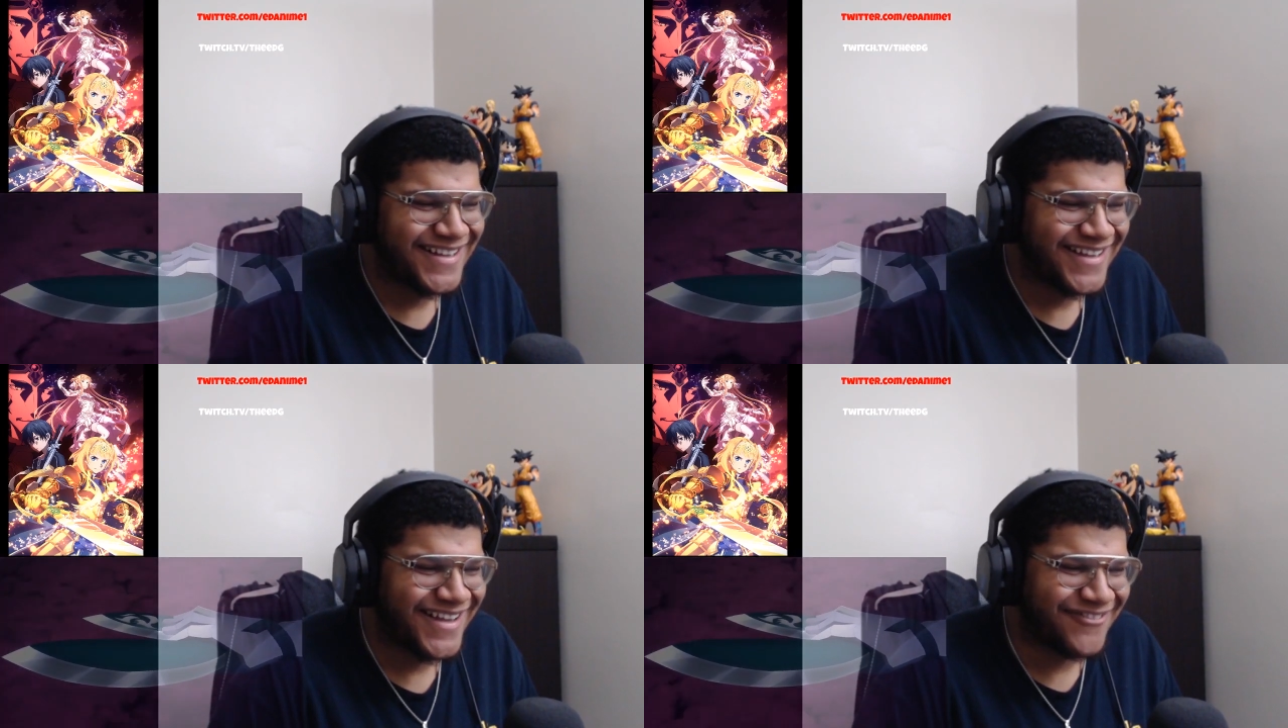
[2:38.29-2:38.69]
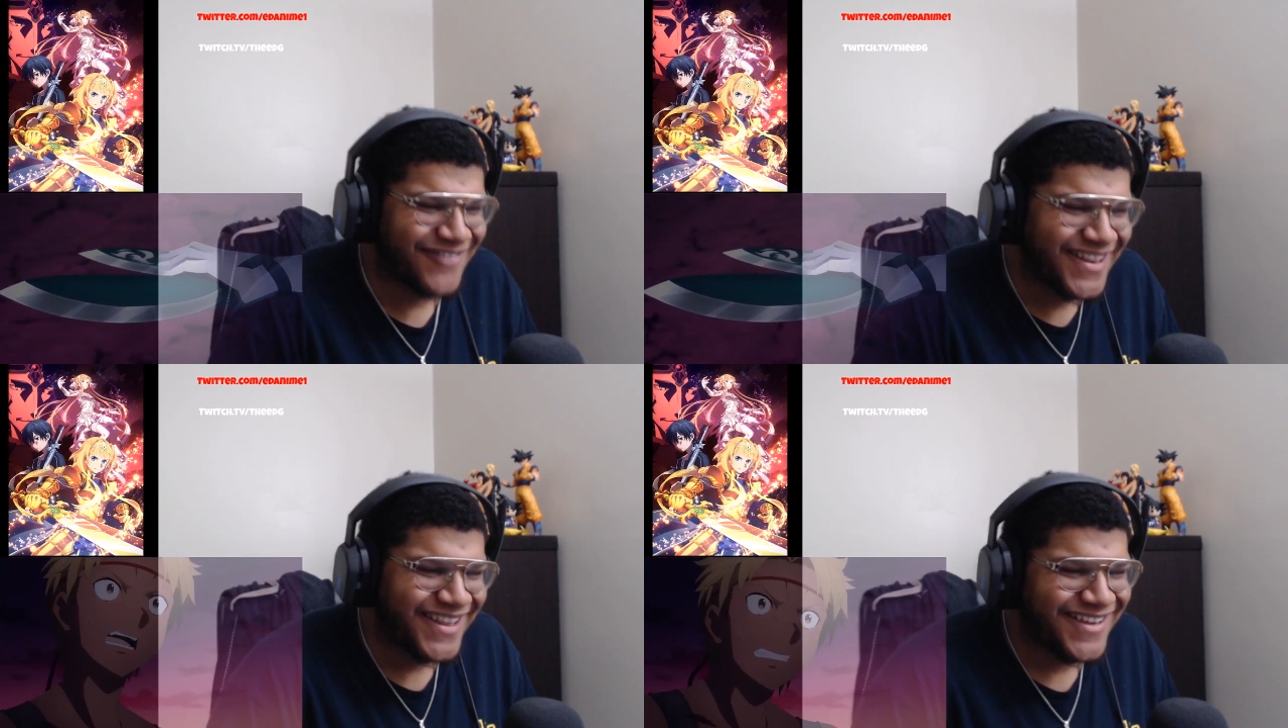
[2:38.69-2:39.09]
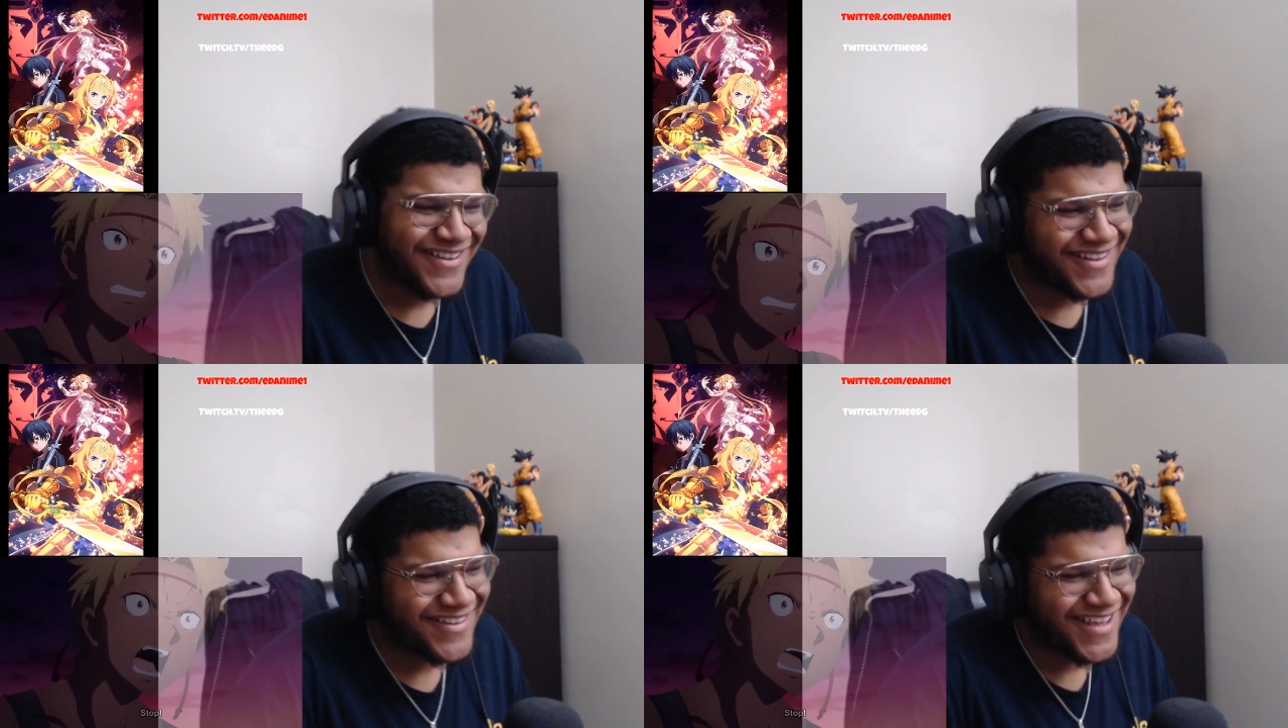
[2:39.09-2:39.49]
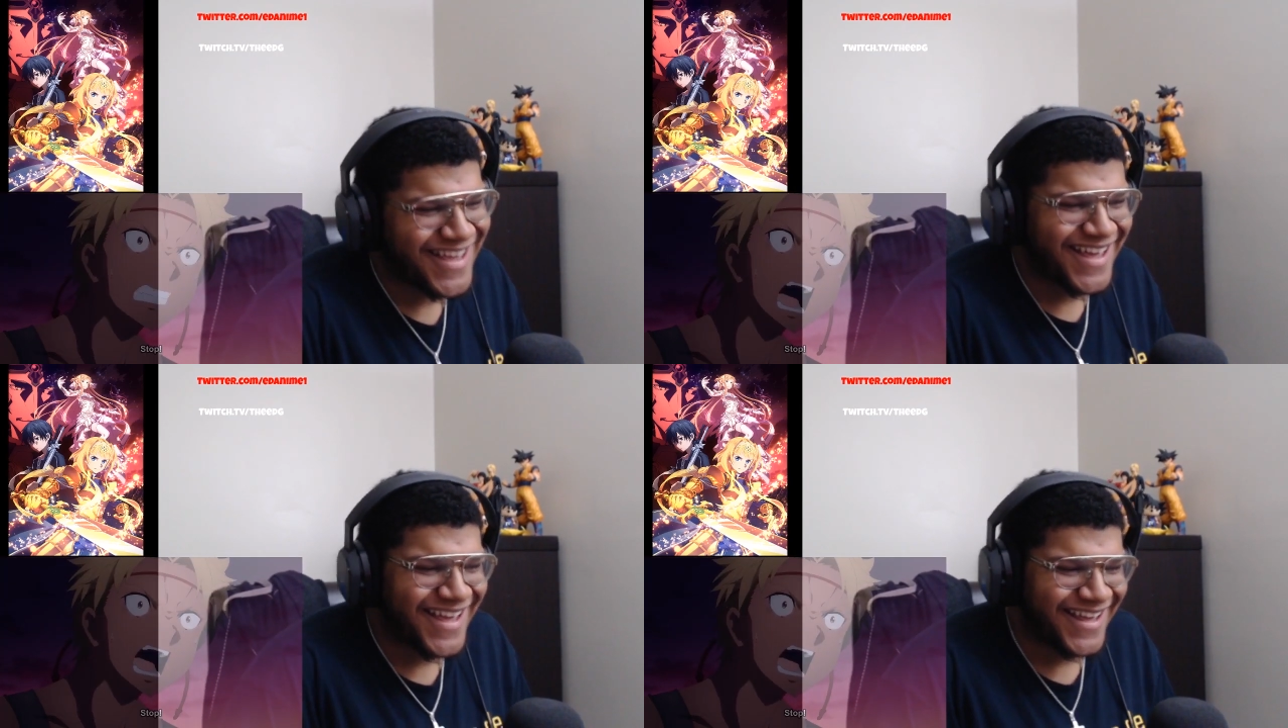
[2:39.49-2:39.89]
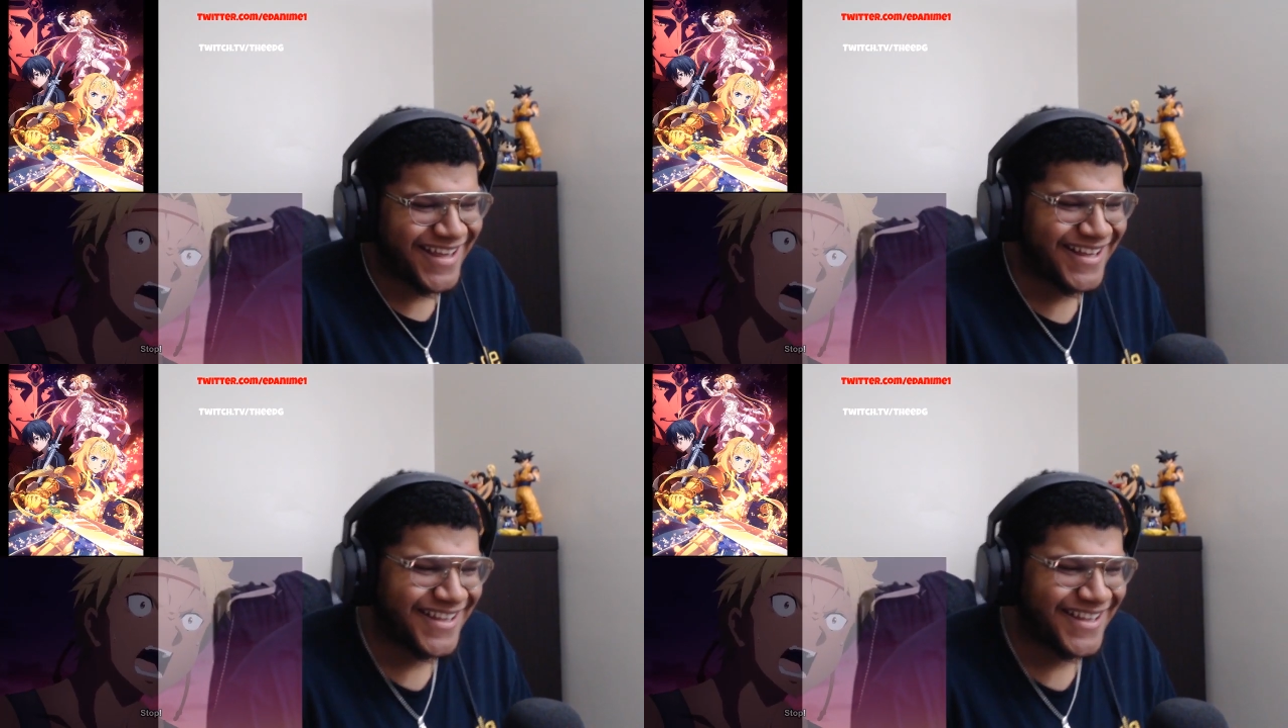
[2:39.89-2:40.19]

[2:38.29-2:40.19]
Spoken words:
And Renly, oh yeah.